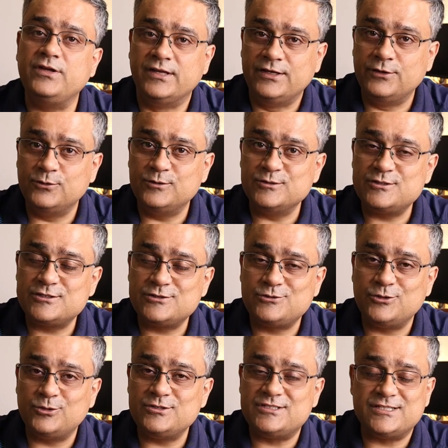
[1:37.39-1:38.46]
use
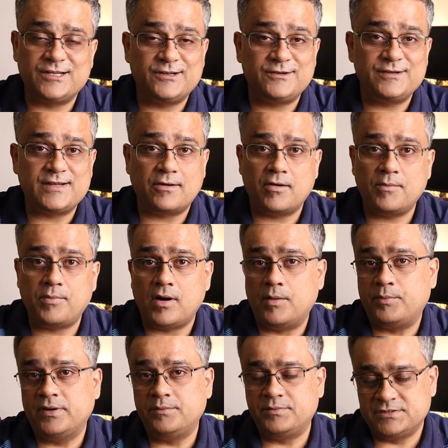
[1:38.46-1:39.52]
to generate our
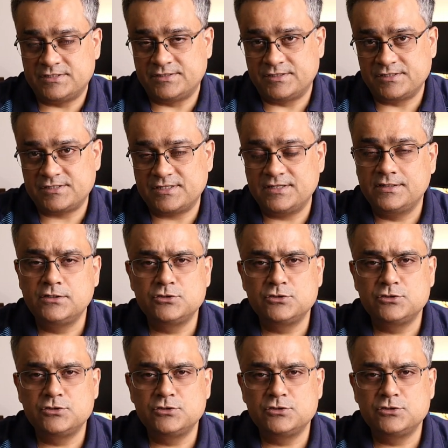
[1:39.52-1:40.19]
PowerPoint presentation.